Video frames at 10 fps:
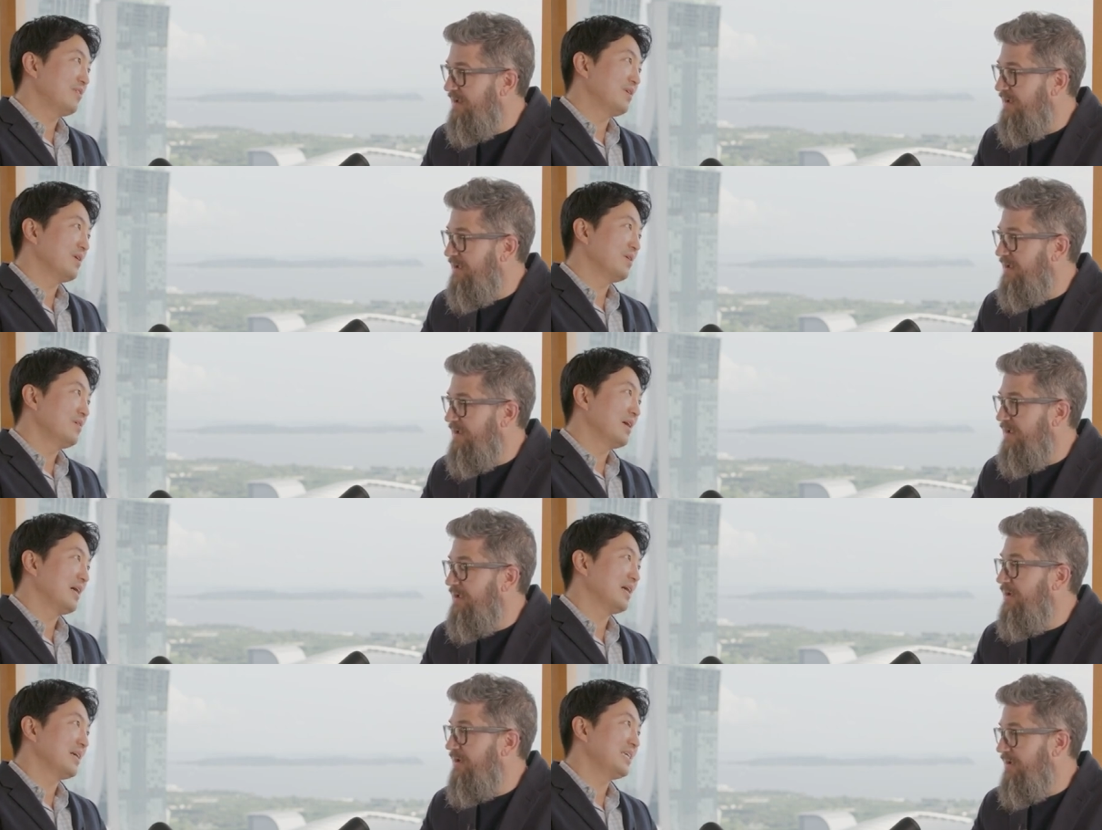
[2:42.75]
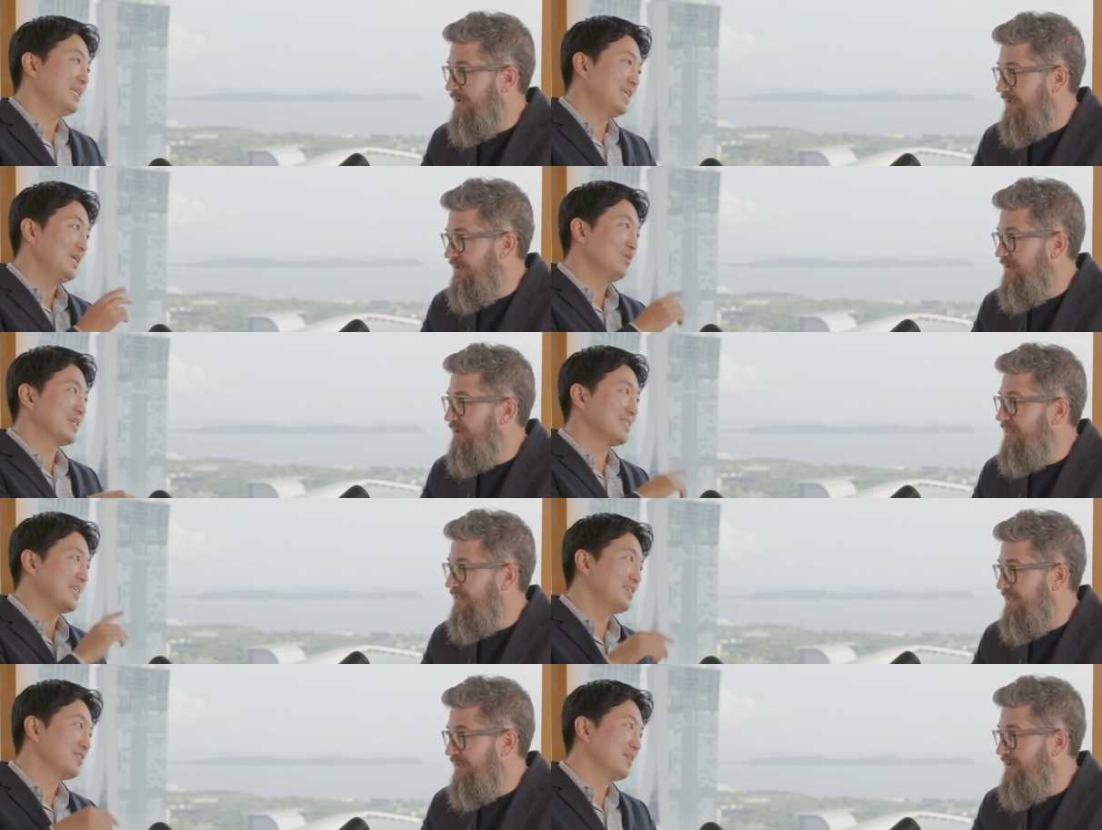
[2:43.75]
Speaker 1: if you know. Uh, he, he
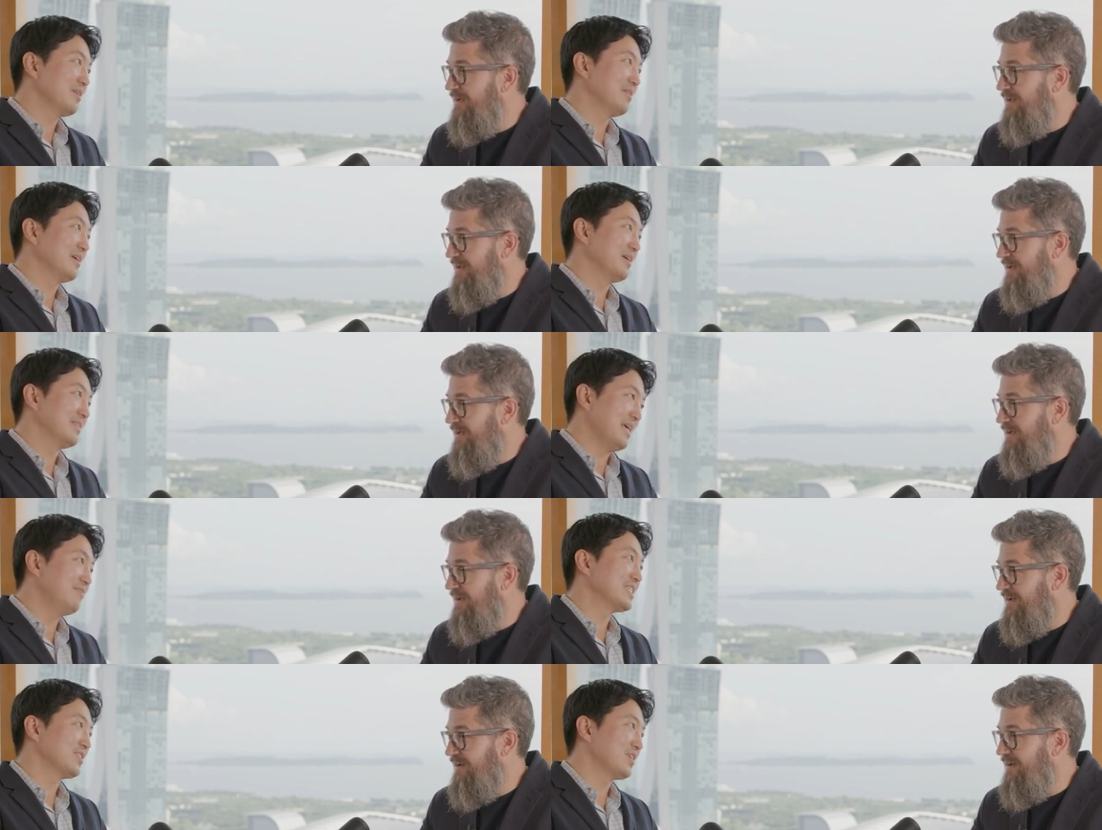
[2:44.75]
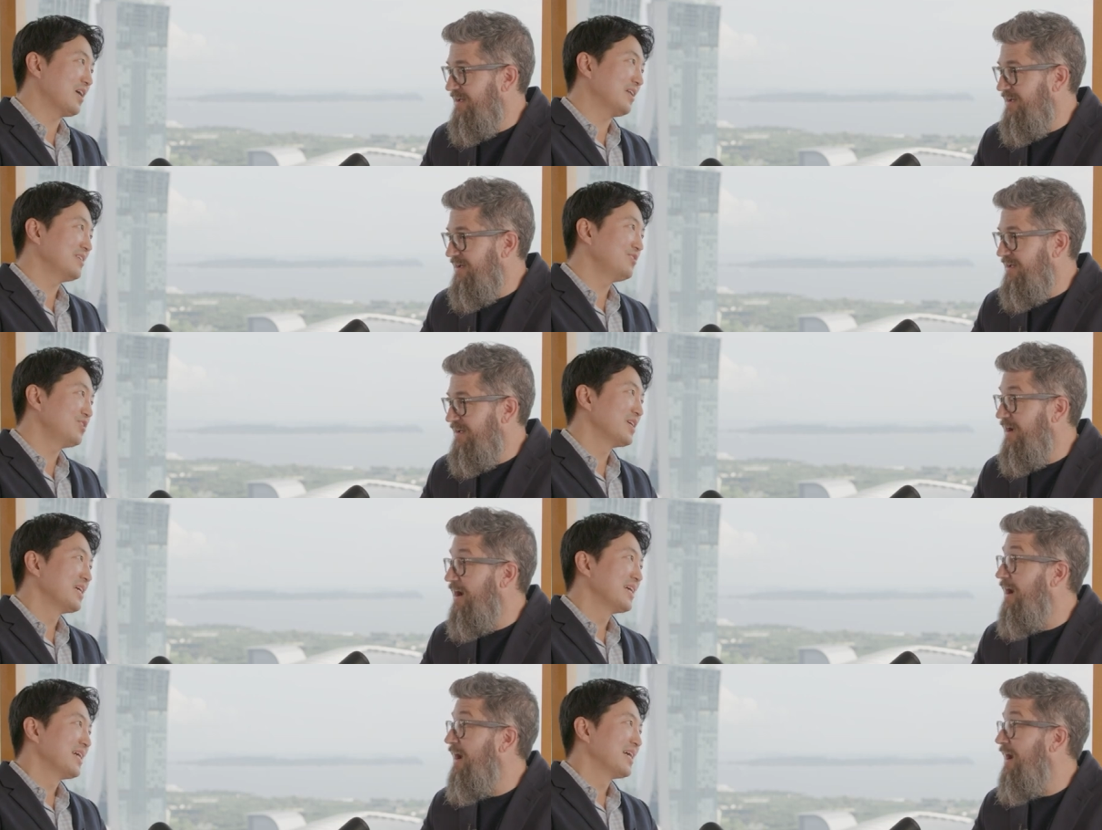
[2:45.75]
was stationed at the Davidson College.
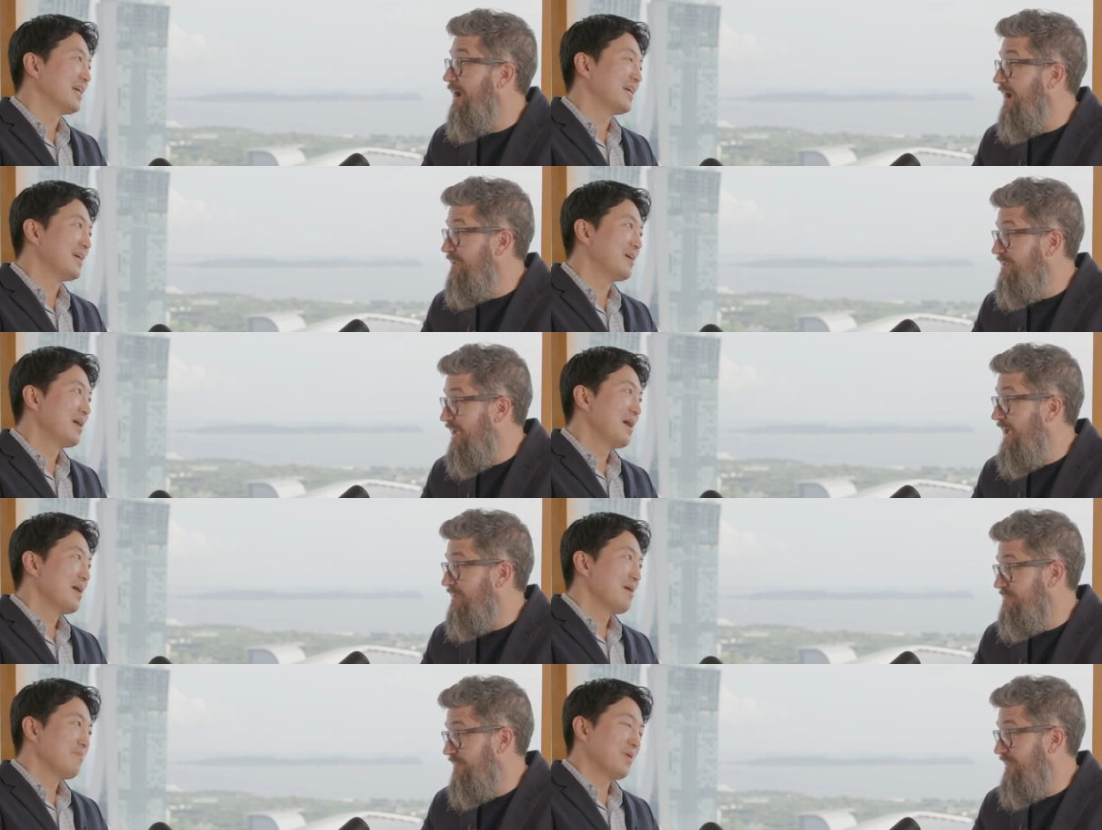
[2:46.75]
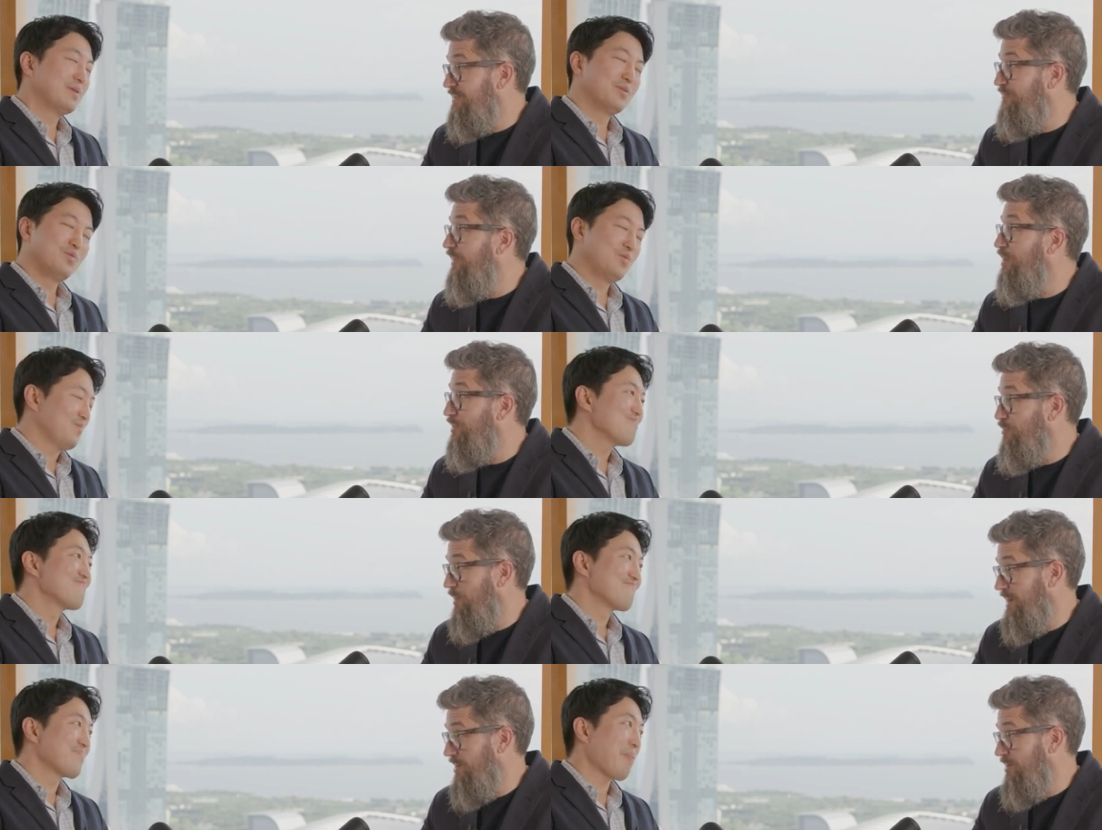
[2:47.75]
Speaker 2: Ah, uh, yes, and they did
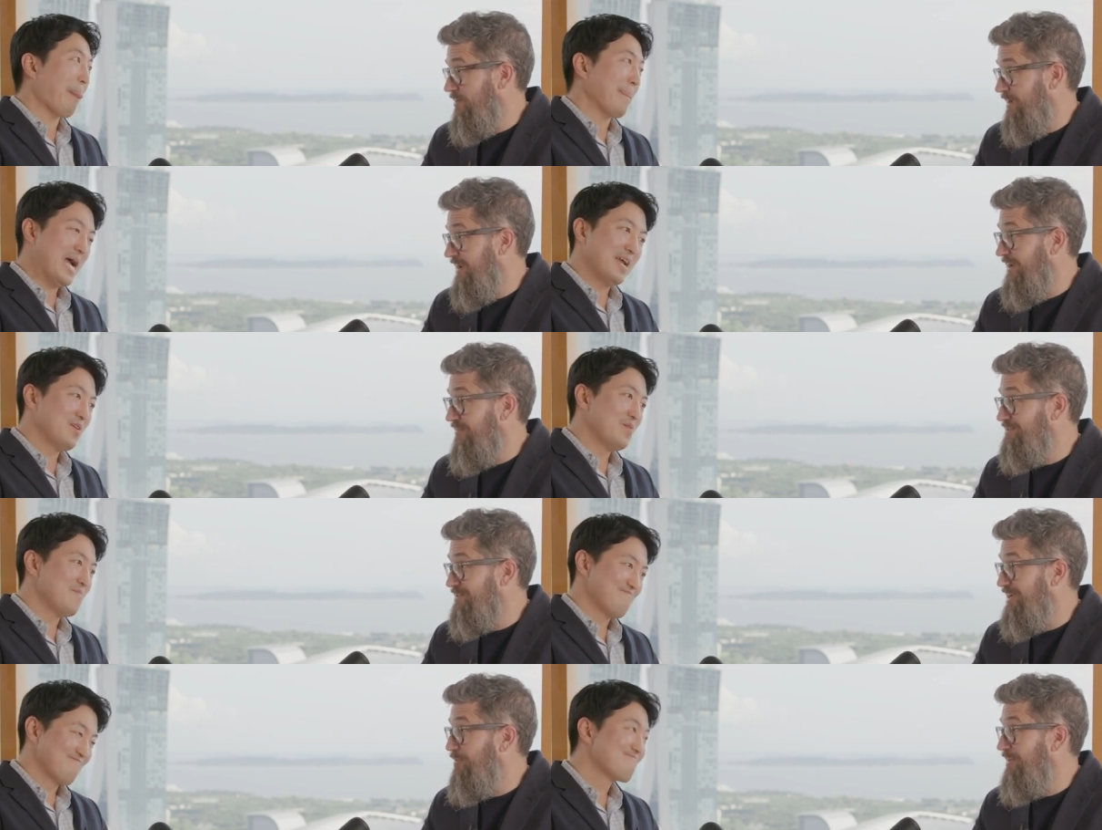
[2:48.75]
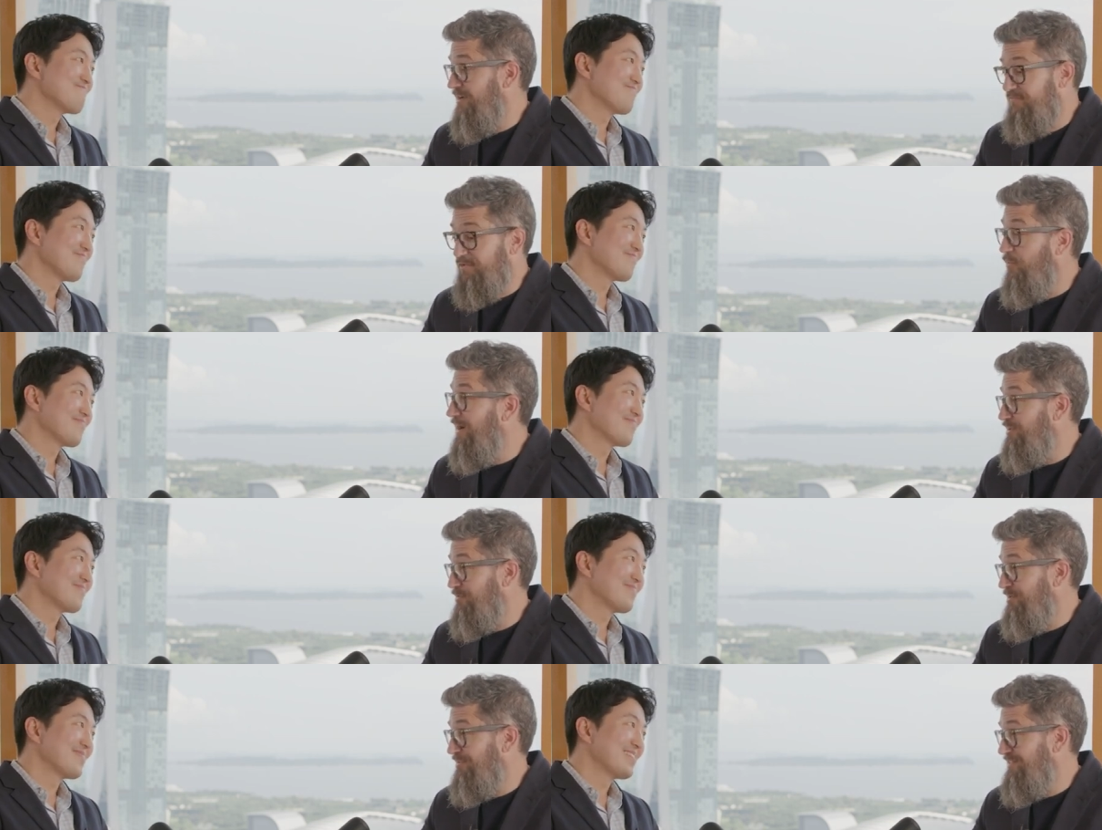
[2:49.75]
very well. And I know. Obviously, he went on for
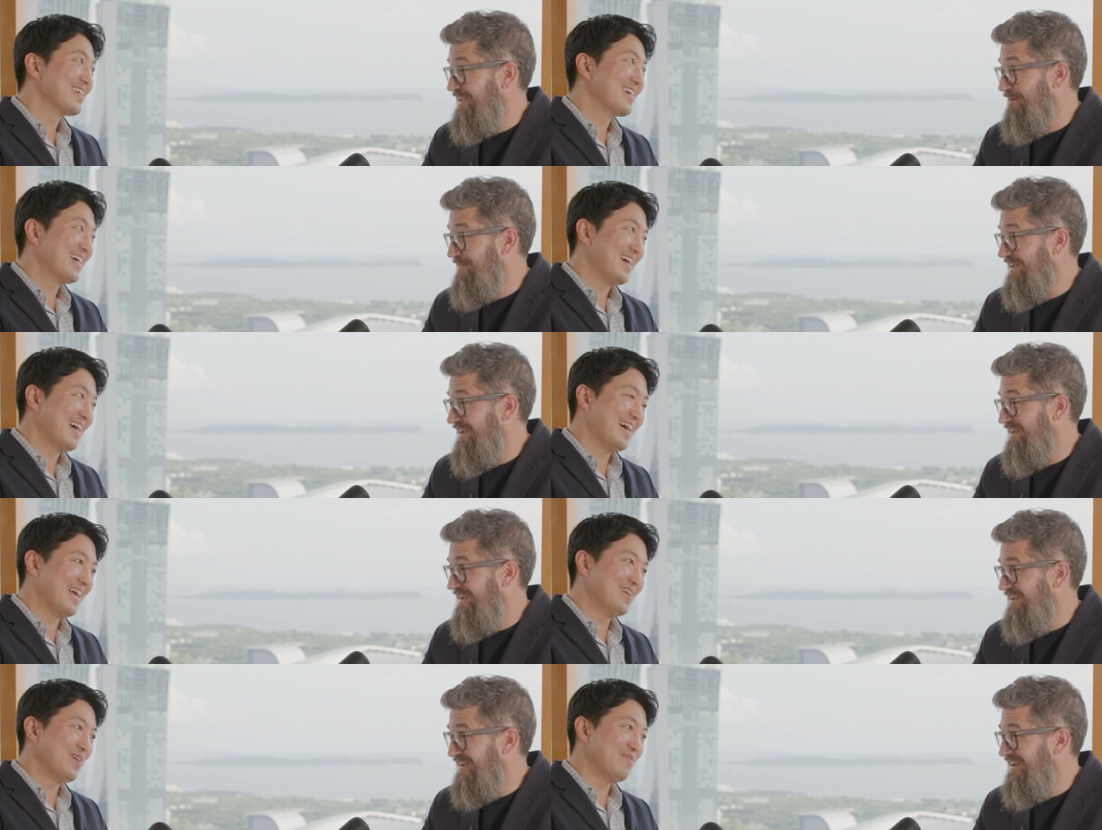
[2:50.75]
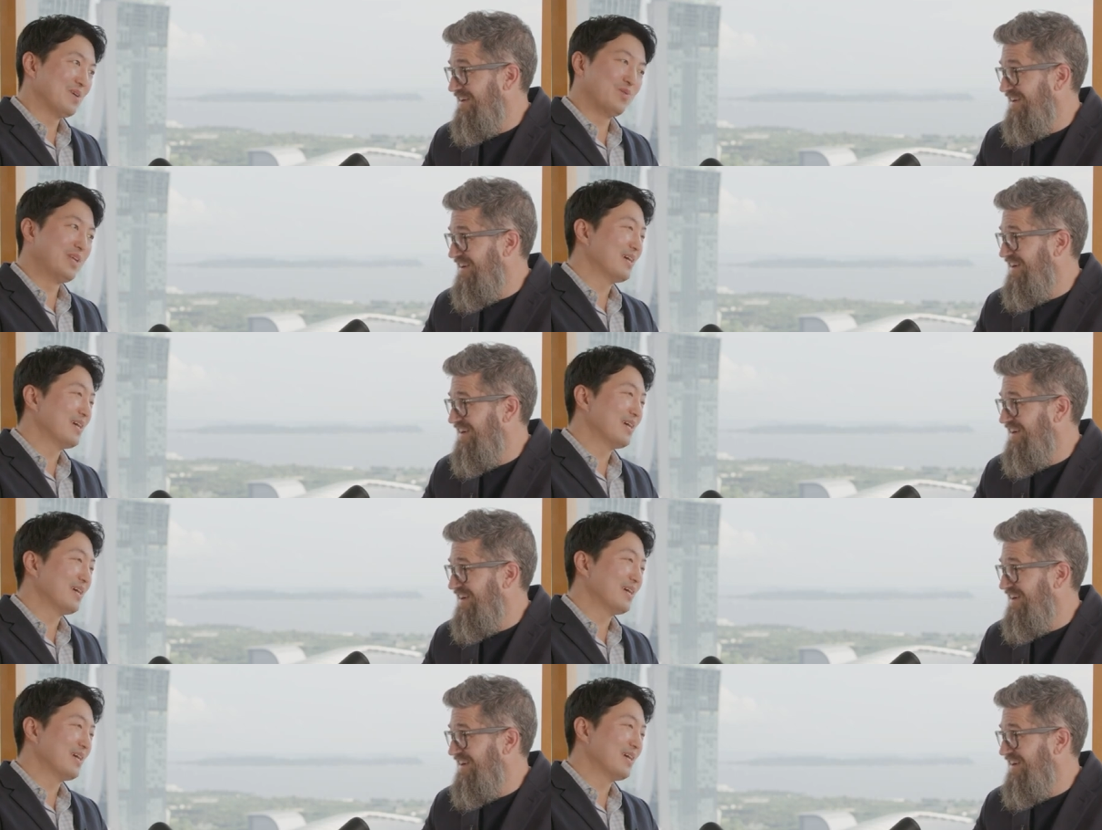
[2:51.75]
quite a career in the NBA.
Speaker 1: I know, but we